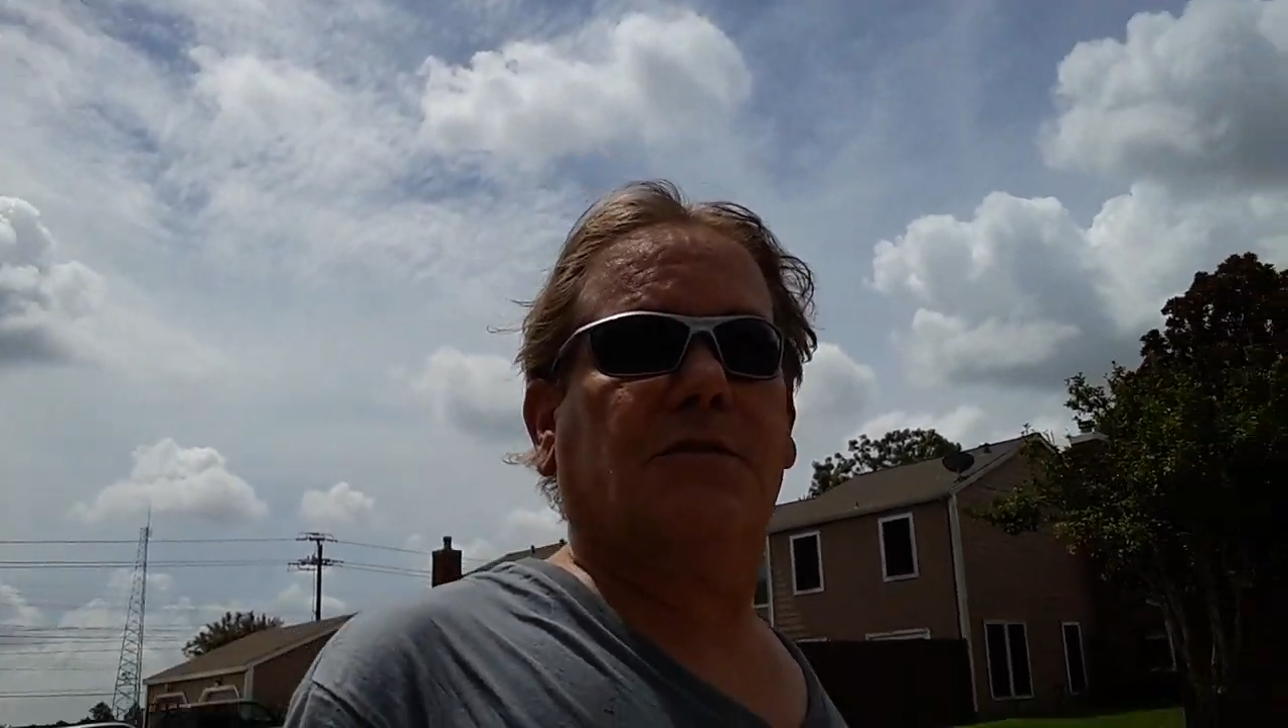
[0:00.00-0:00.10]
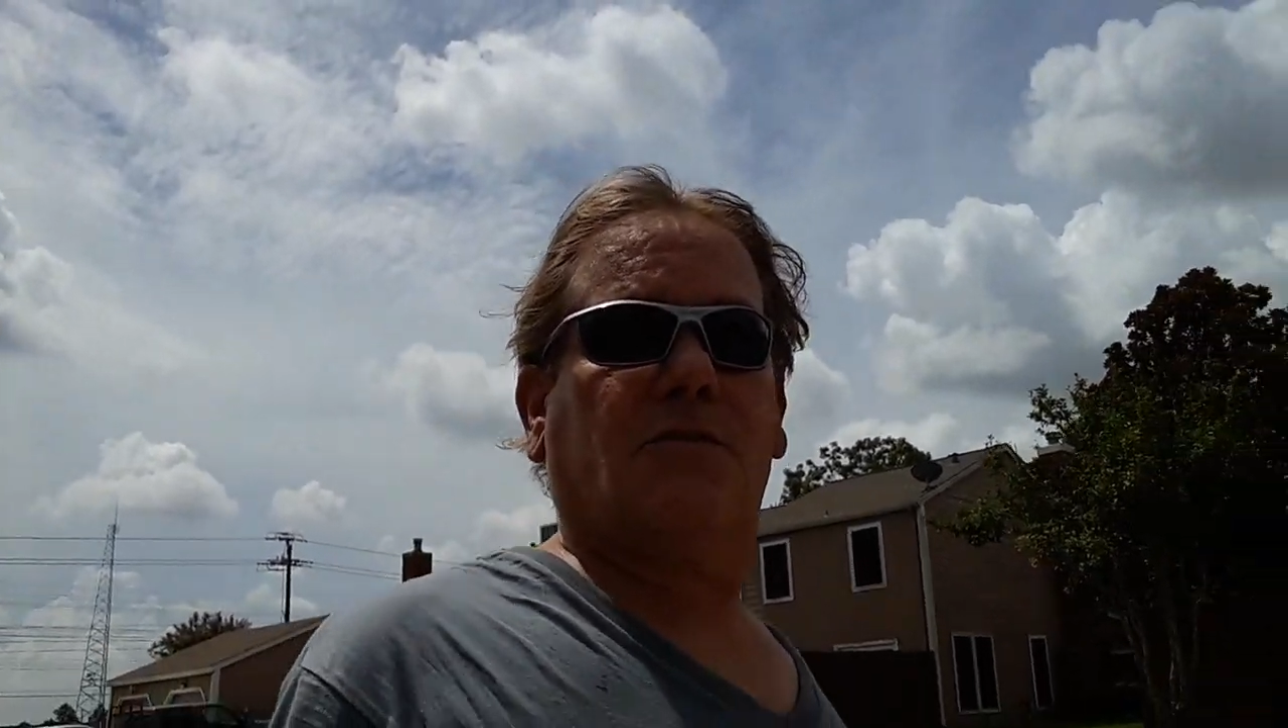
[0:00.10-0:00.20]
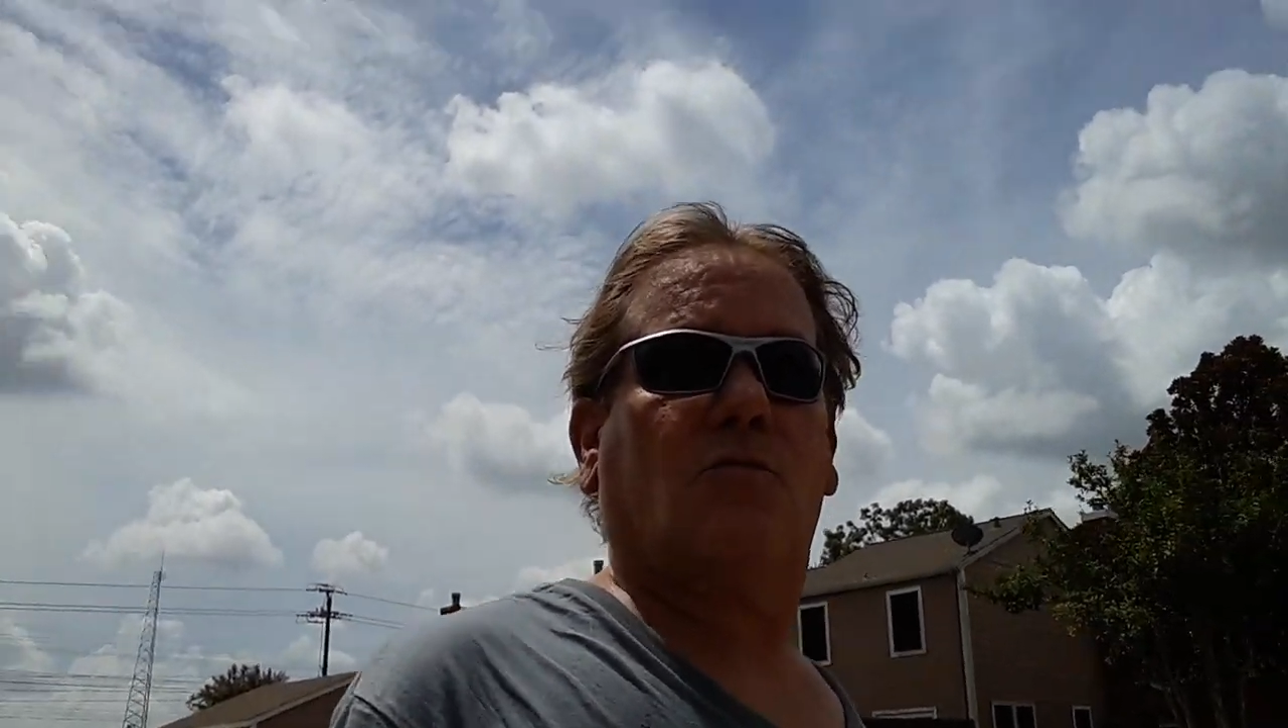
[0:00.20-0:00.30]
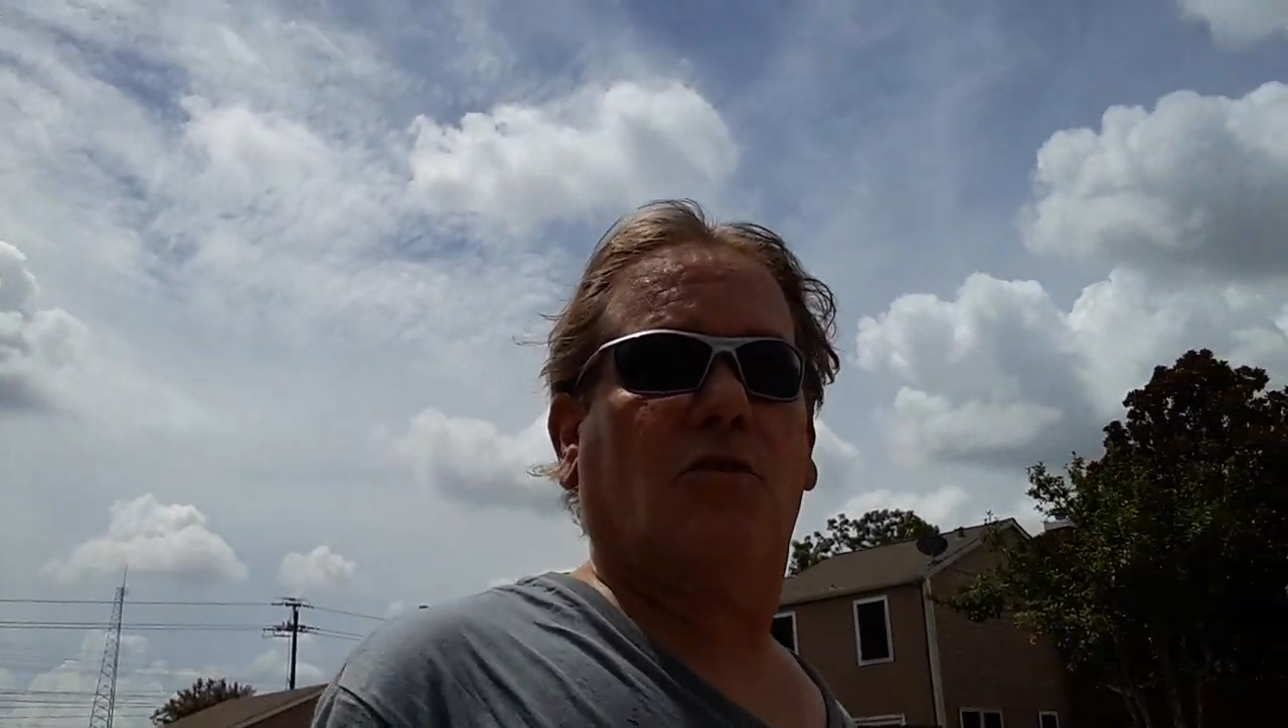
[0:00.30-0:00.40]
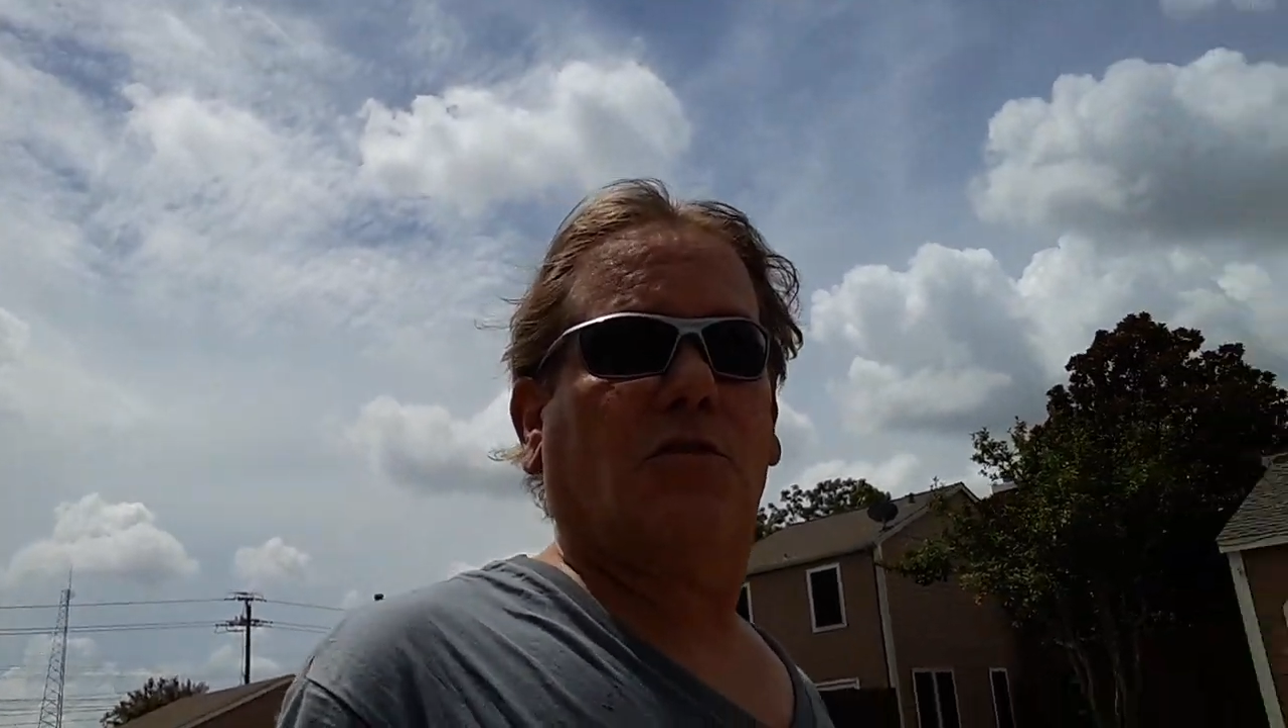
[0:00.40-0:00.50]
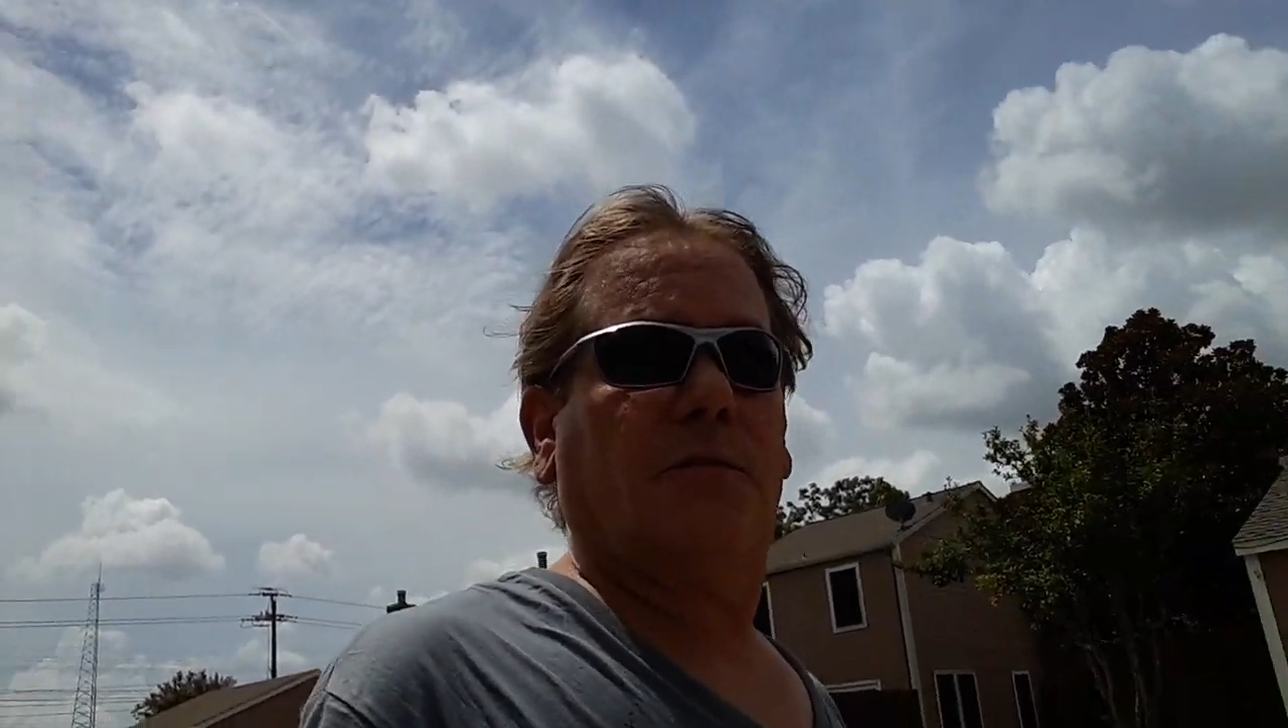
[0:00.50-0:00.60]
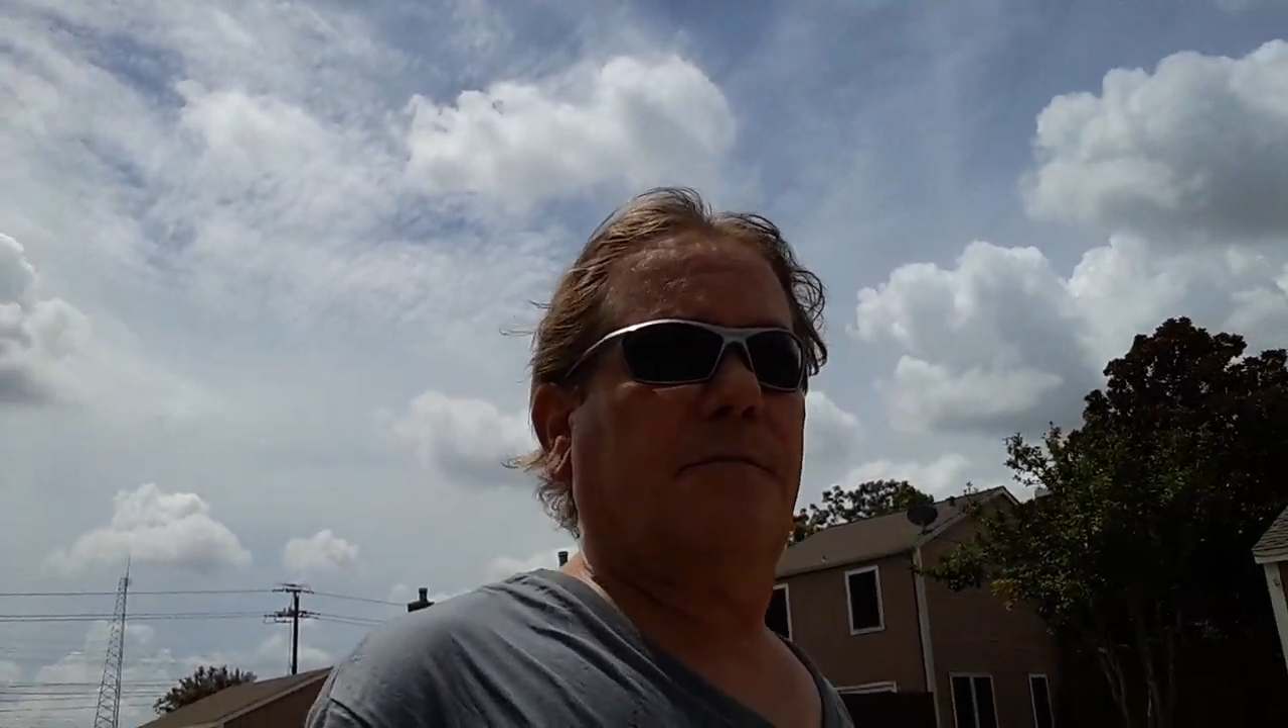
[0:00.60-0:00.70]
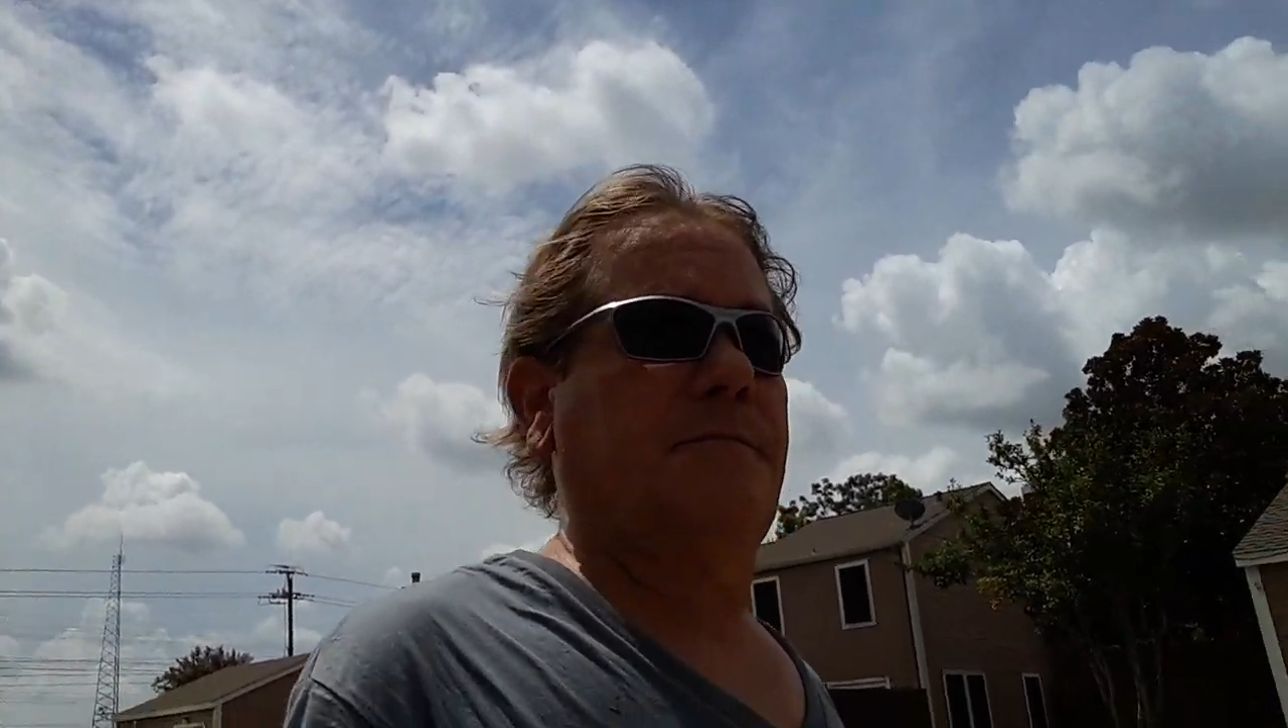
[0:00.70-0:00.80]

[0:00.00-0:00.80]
in the world,